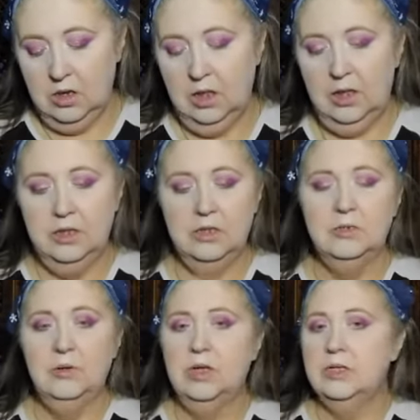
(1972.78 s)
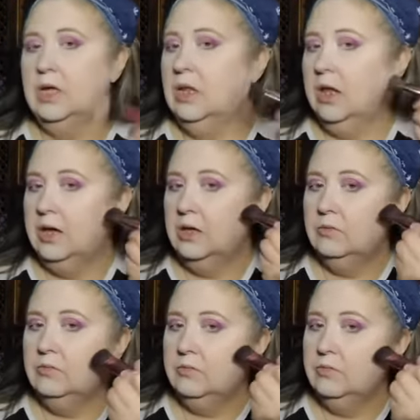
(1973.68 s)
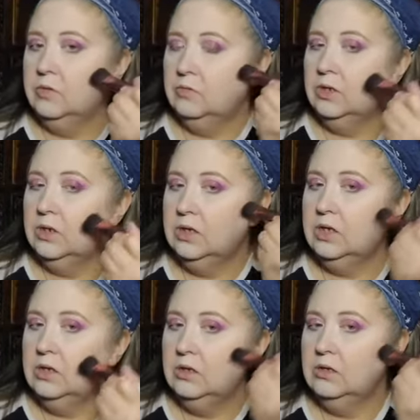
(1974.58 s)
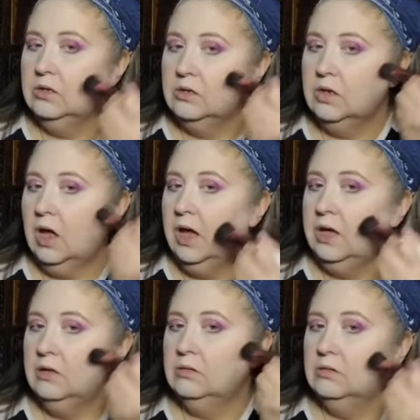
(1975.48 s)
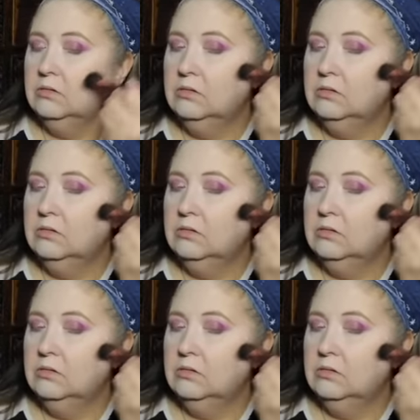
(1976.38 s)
I like this one because I like a really tight